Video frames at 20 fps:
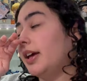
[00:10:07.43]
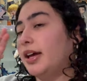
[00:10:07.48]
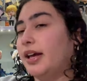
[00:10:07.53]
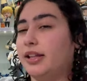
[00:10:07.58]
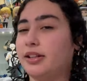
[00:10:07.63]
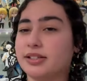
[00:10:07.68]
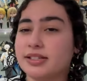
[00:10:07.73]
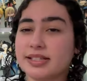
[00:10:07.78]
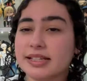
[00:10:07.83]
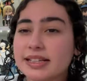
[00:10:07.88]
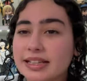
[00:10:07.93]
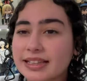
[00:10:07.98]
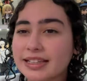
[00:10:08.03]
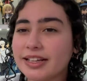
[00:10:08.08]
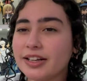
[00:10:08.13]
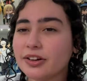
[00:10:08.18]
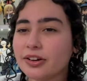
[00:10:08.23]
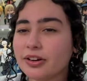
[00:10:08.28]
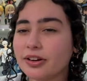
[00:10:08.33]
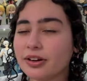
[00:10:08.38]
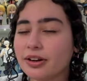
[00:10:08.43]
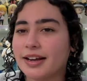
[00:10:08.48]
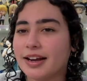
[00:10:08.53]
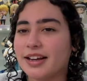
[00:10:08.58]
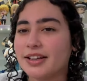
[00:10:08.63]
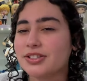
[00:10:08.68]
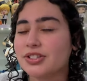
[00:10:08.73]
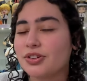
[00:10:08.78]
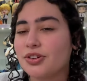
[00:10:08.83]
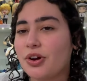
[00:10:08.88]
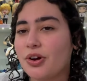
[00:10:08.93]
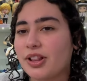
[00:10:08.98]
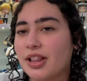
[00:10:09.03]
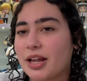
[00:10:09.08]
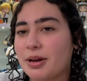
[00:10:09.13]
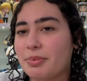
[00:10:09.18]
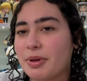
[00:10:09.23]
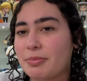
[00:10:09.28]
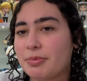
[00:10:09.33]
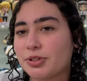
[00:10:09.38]
It looks cleaner. I also know a
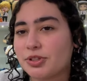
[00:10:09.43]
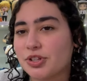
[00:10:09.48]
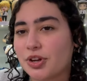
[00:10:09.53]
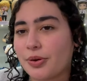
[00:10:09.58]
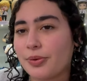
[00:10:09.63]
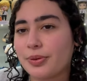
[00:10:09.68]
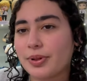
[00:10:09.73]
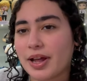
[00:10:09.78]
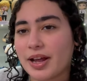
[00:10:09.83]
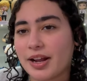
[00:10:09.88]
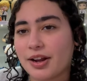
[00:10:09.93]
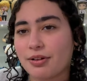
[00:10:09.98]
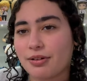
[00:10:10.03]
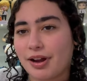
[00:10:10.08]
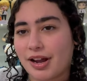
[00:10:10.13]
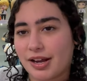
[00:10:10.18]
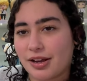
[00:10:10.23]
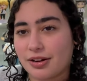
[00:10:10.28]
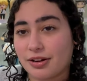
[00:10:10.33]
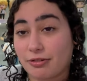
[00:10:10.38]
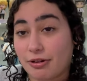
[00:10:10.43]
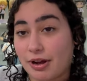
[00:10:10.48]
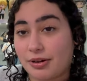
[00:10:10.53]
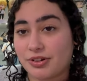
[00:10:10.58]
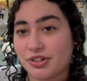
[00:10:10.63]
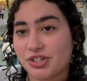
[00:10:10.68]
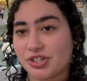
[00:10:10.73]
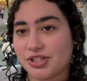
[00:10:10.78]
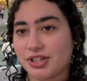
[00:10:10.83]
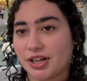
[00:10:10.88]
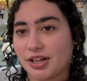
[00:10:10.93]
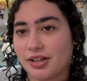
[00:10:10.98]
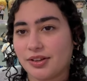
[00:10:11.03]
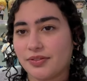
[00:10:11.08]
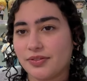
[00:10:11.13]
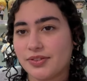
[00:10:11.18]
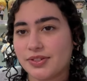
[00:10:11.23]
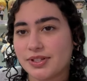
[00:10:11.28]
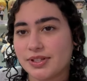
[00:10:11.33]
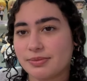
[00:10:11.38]
lot of people don't like cr crowded
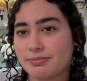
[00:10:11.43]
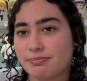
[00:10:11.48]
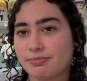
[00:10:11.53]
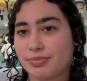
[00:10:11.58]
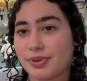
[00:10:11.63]
shelves,